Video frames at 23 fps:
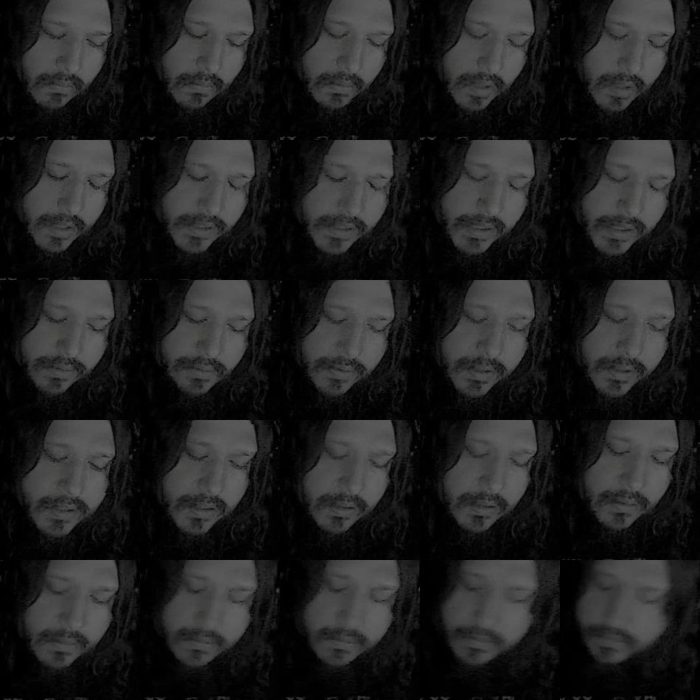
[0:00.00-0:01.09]
it's interesting.
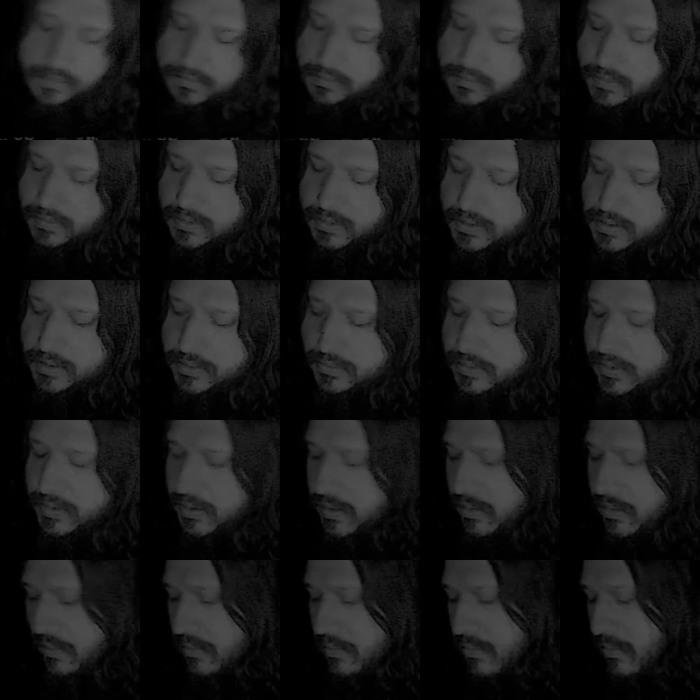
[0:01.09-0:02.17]
It's
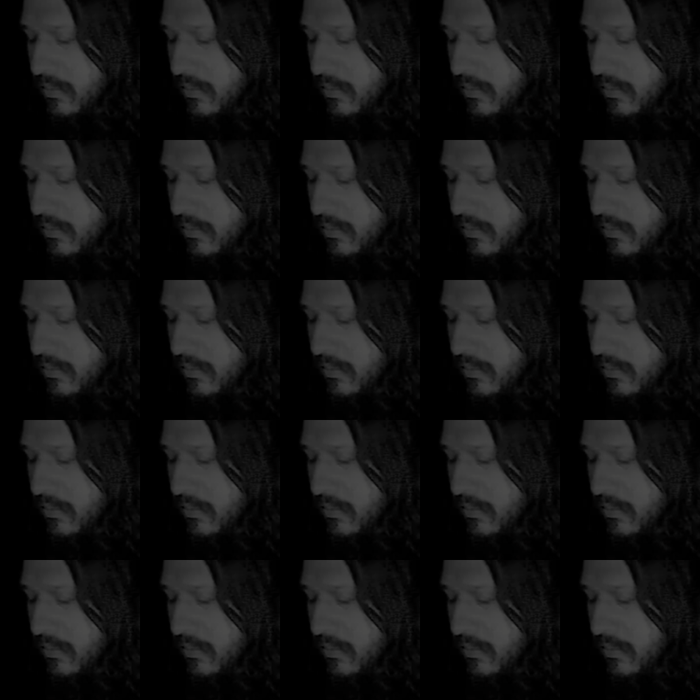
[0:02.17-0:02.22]
interesting.